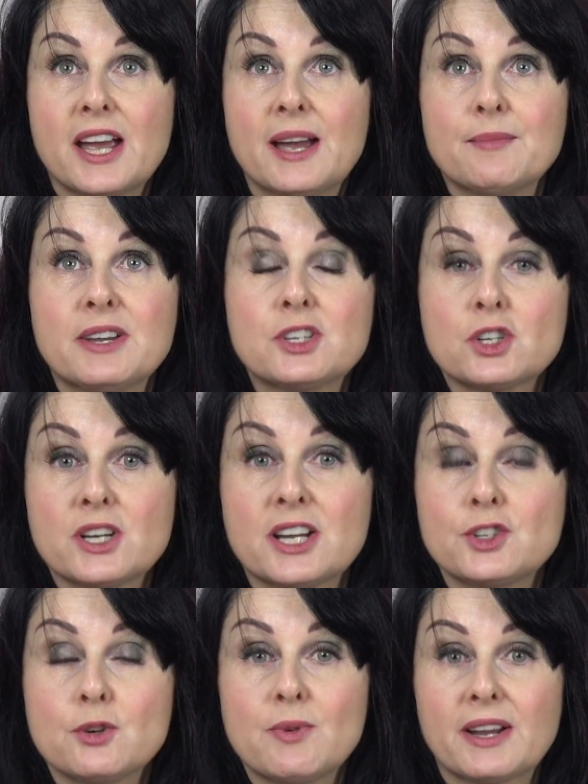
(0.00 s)

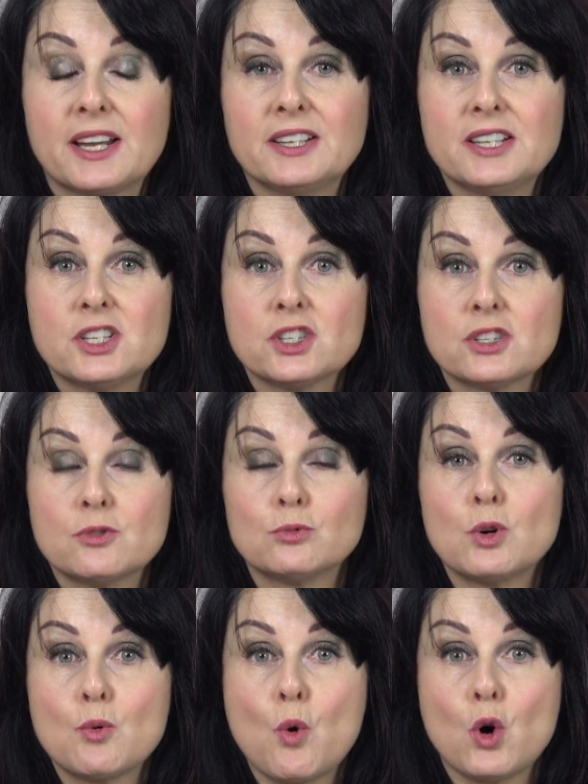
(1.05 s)
International Recognition
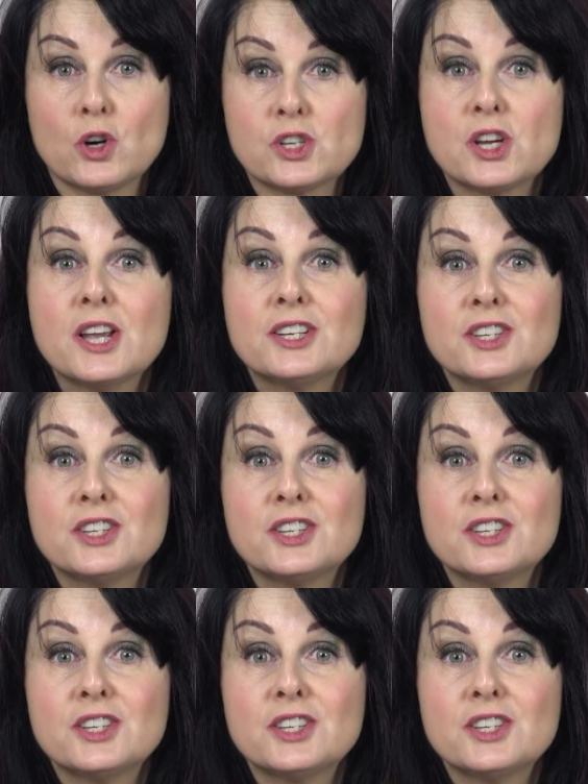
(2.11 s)
Reward